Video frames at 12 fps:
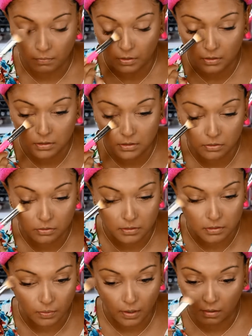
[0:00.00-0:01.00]
concealer
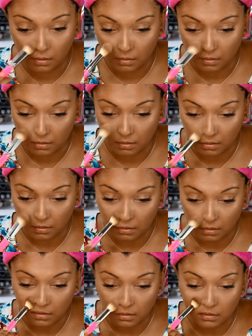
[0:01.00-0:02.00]
as well.
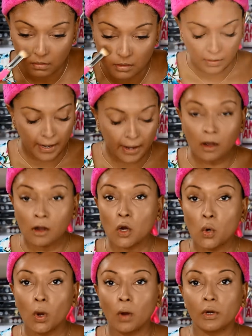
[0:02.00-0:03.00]
And
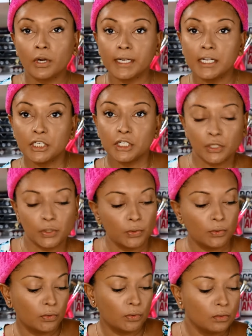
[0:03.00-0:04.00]
now what we're gonna
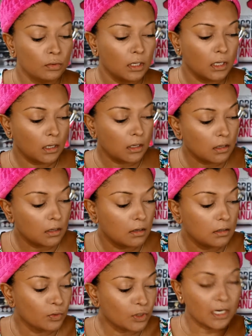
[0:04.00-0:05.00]
do
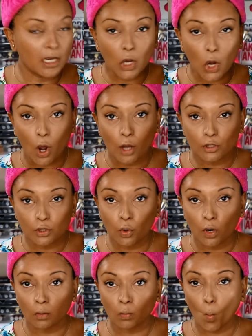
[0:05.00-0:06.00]
is we're gonna
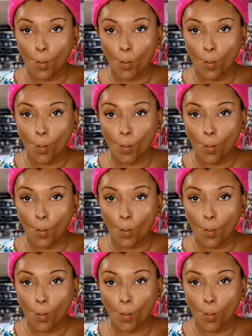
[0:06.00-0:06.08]
contour.